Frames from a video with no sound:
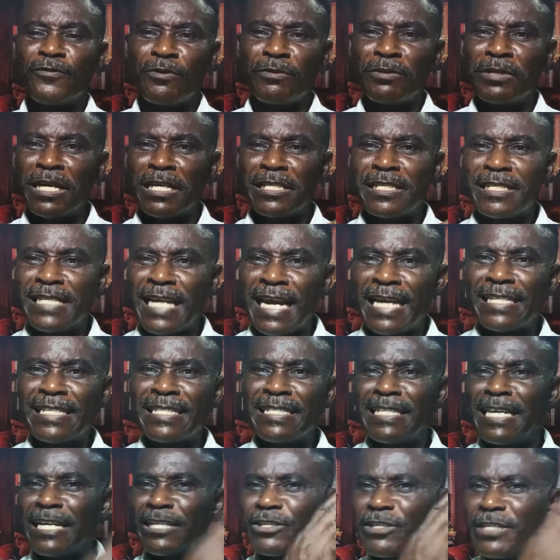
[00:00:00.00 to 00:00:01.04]
they
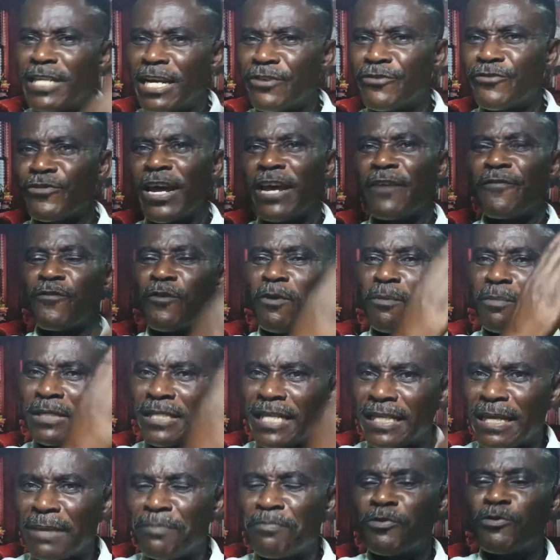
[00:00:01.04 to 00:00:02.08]
trade from a
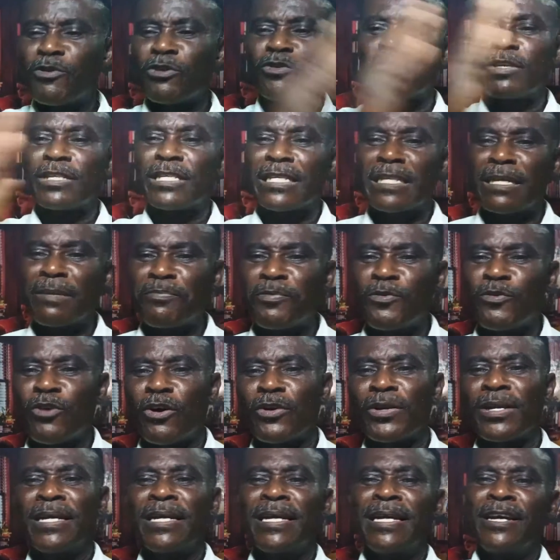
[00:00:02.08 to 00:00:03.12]
certain period to a certain
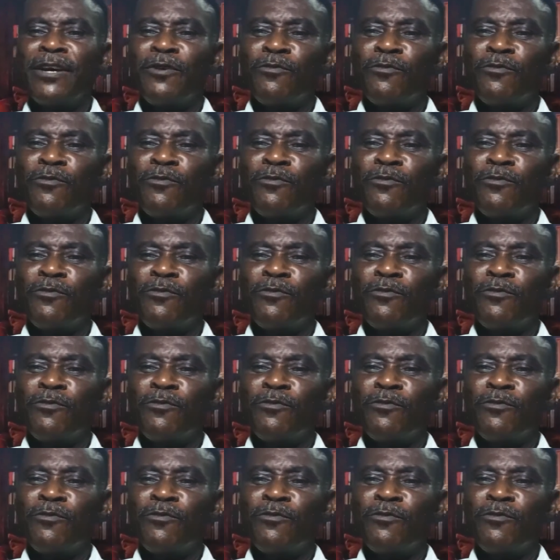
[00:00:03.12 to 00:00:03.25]
period,